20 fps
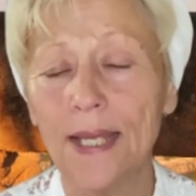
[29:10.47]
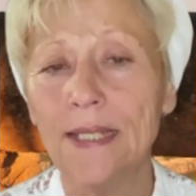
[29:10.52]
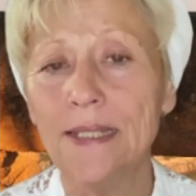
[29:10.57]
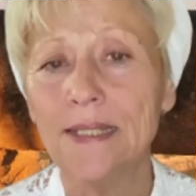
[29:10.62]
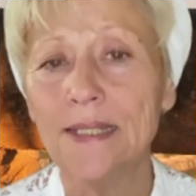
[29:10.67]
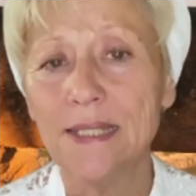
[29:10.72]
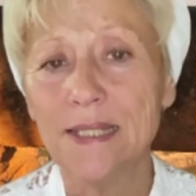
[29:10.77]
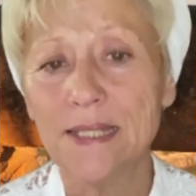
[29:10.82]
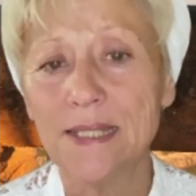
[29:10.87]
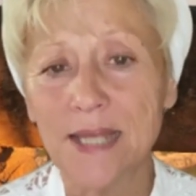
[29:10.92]

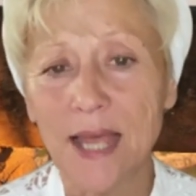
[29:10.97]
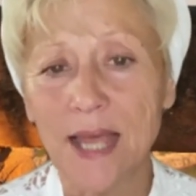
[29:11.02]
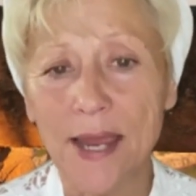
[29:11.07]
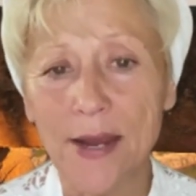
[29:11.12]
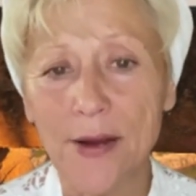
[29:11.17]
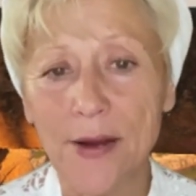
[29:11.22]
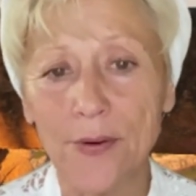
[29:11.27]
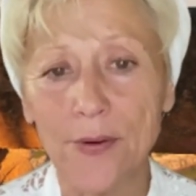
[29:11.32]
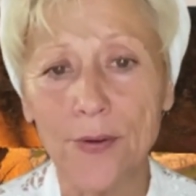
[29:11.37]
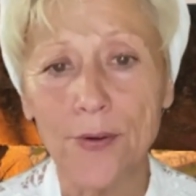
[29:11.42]

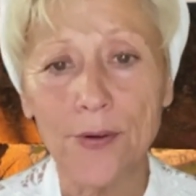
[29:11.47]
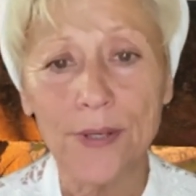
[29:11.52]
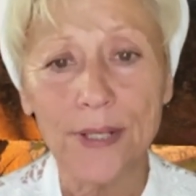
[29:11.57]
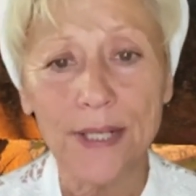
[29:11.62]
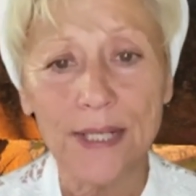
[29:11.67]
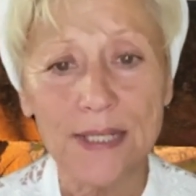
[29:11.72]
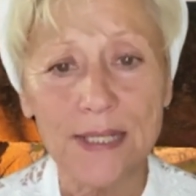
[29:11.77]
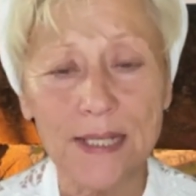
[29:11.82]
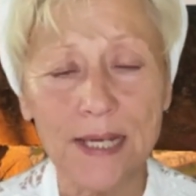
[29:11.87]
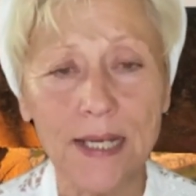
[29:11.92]
Desire
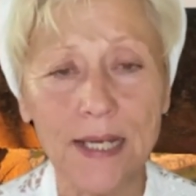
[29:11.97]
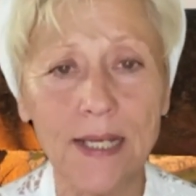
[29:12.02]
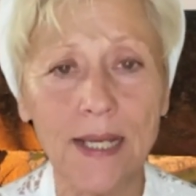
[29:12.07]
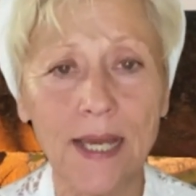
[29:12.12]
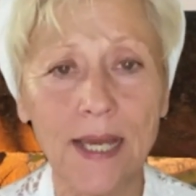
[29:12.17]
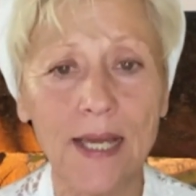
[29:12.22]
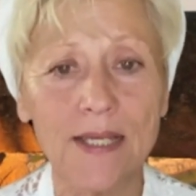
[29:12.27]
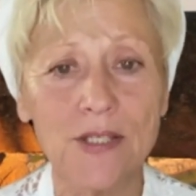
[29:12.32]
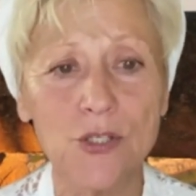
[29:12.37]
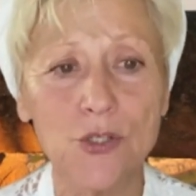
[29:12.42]
earnestly
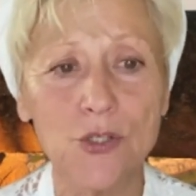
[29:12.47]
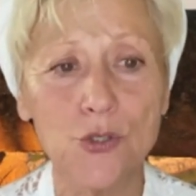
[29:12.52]
as